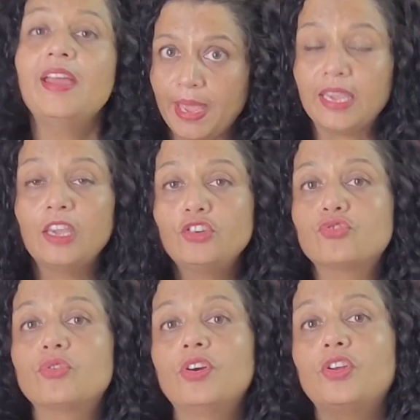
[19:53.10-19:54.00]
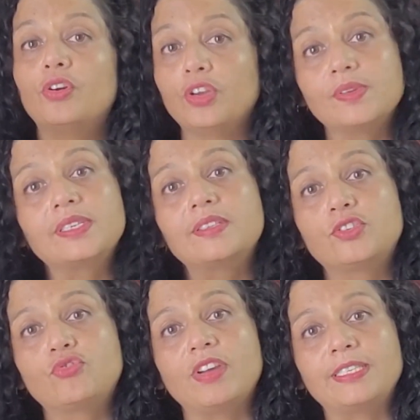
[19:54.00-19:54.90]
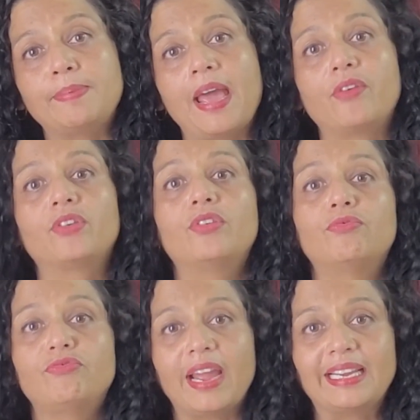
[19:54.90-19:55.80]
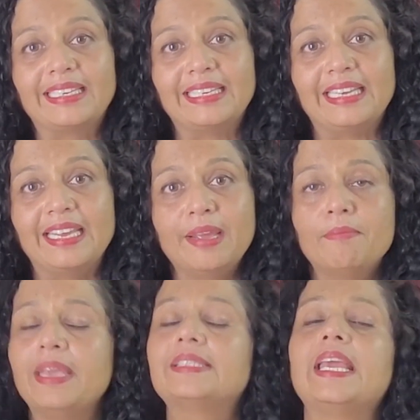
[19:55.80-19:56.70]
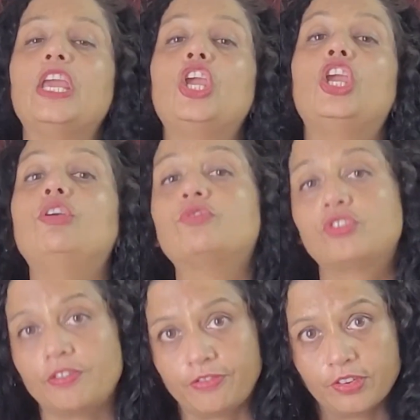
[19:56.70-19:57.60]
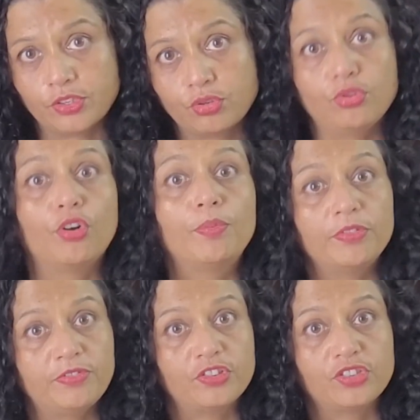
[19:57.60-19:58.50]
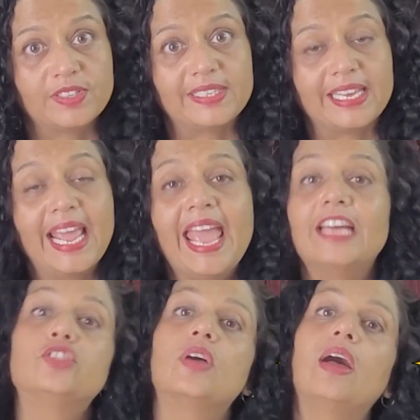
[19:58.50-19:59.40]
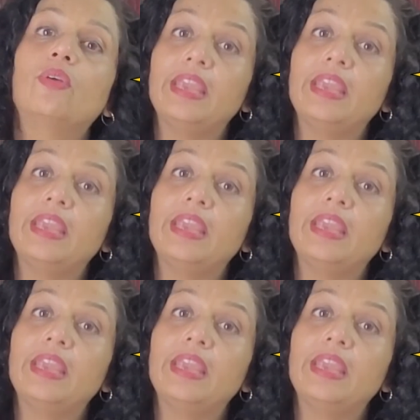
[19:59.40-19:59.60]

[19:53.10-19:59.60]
making sure you're using the stress pattern correctly makes a huge difference to your proficiency and to how